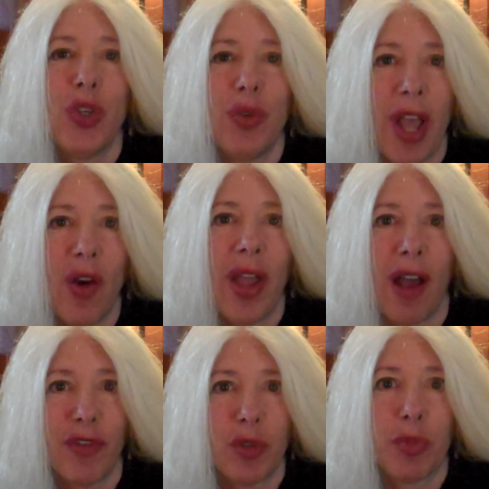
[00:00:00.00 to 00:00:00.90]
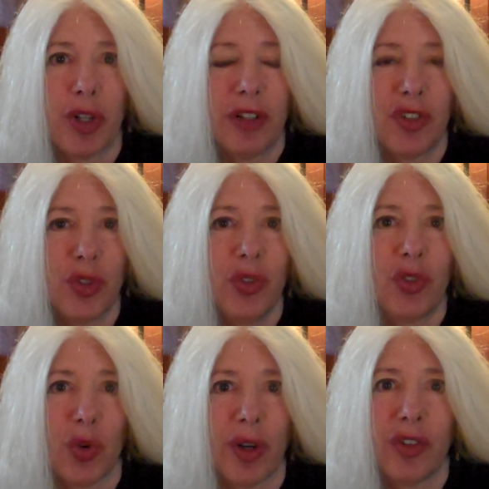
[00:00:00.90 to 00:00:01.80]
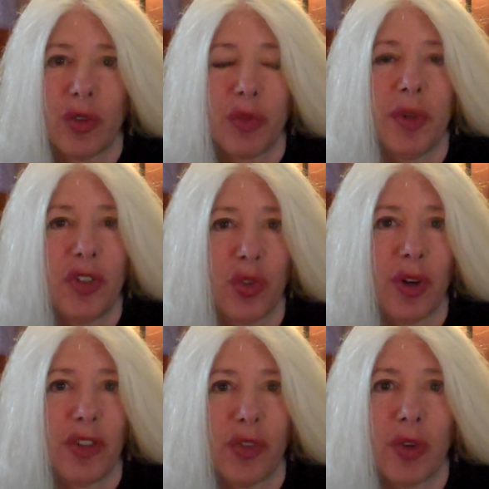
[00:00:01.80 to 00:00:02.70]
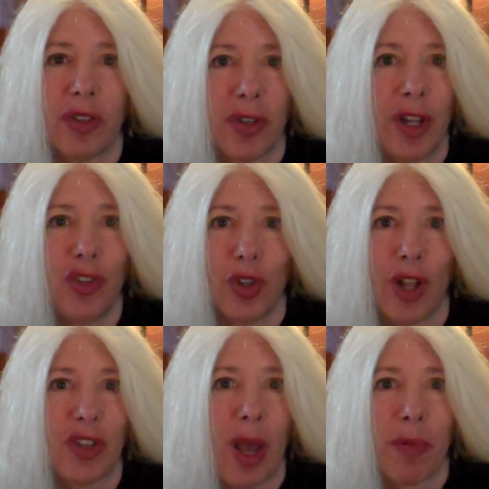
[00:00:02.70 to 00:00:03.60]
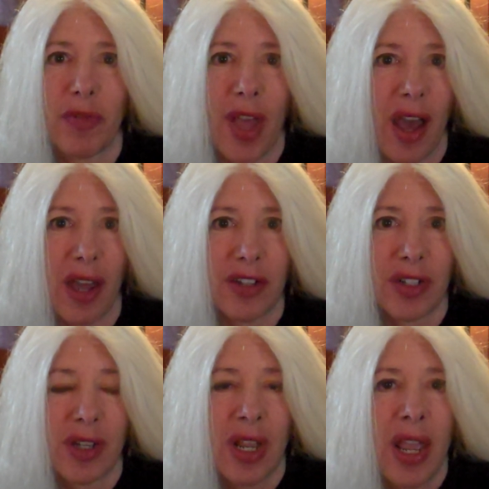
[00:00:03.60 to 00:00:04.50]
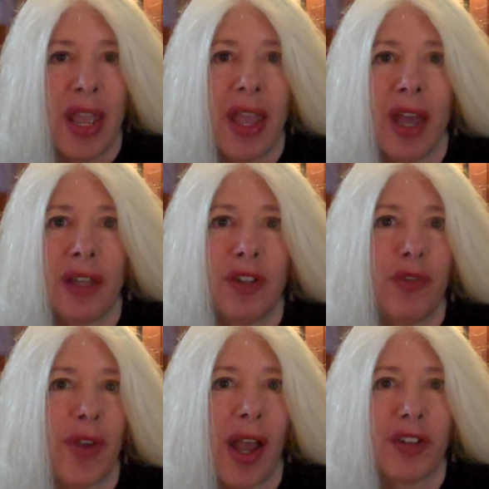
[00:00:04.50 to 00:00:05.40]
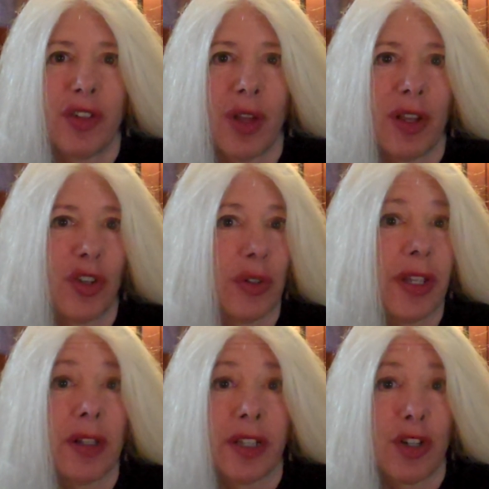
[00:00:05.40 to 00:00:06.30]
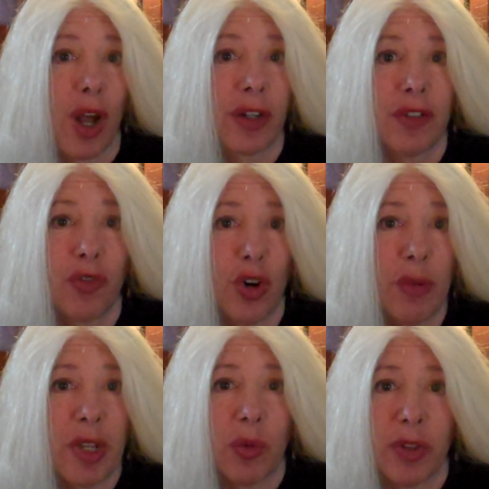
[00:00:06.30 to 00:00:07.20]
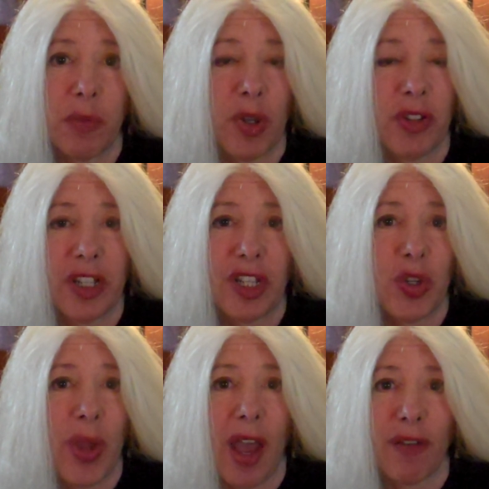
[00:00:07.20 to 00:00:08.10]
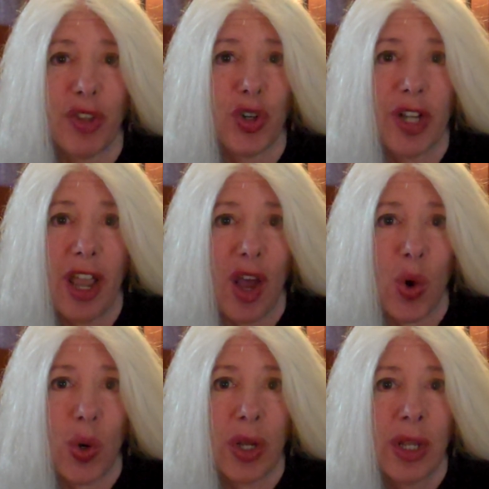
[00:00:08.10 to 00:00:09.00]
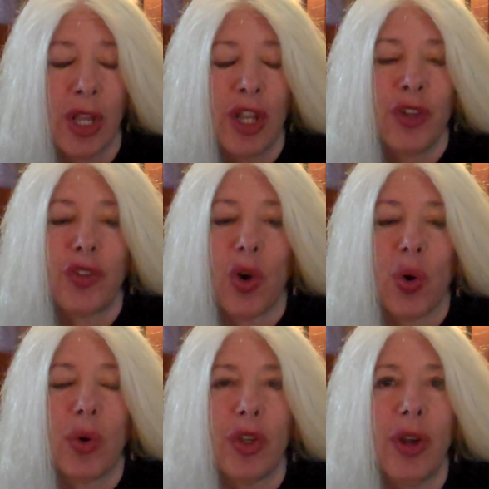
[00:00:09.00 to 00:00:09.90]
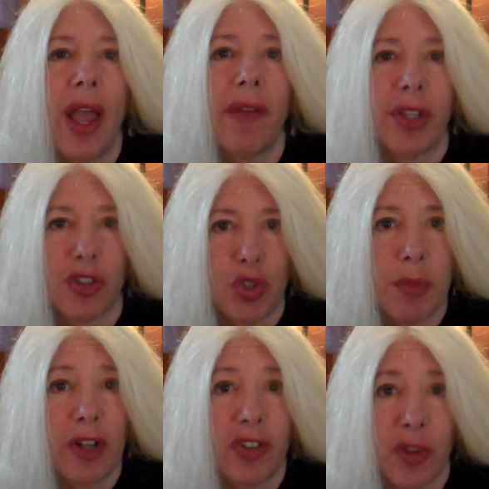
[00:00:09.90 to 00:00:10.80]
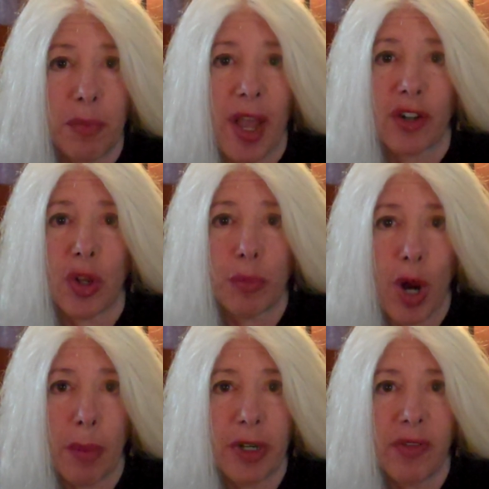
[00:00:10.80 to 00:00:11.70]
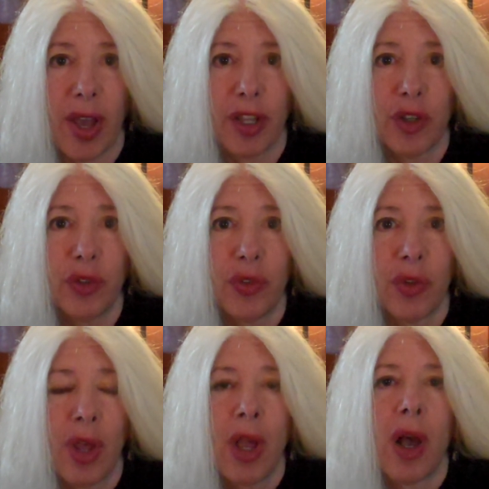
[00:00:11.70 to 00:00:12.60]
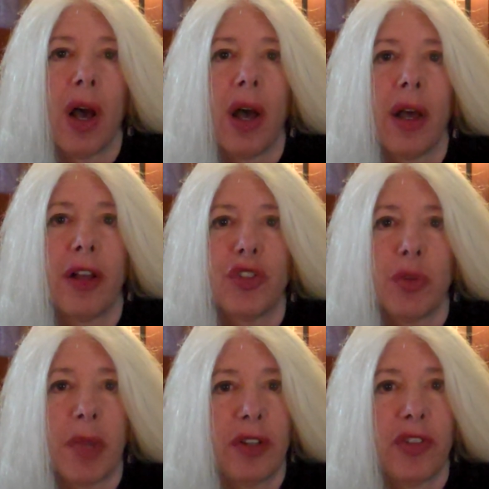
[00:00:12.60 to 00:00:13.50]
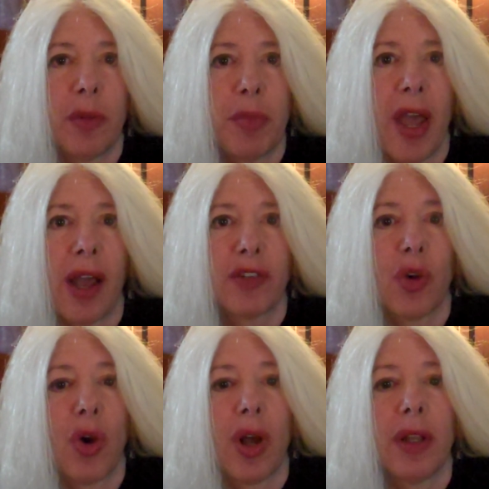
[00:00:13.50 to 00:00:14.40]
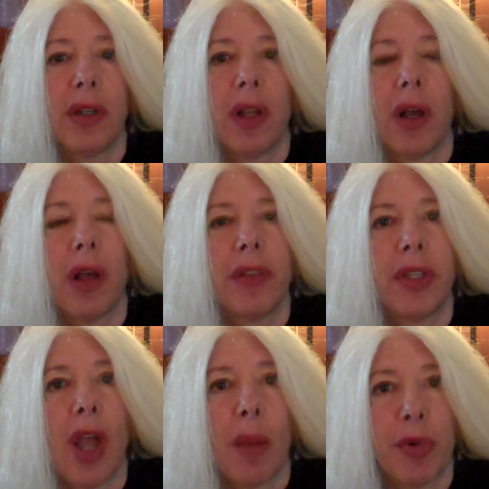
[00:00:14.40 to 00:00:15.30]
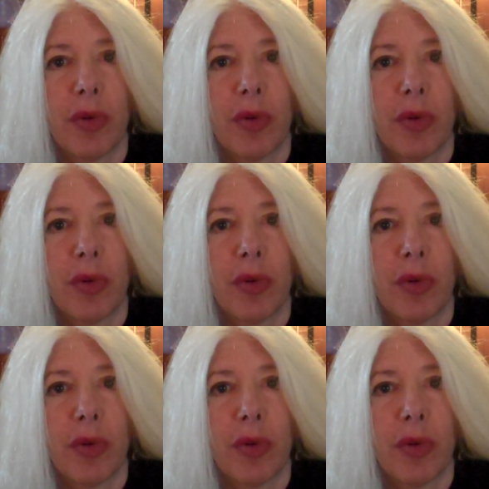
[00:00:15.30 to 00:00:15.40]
You now have to put 2 stories or 3 stories of residential on top of that, and in fact you're legally non-conforming with the building that you have there now. So you're having a tremendous impact on property values, a tremendous impact on the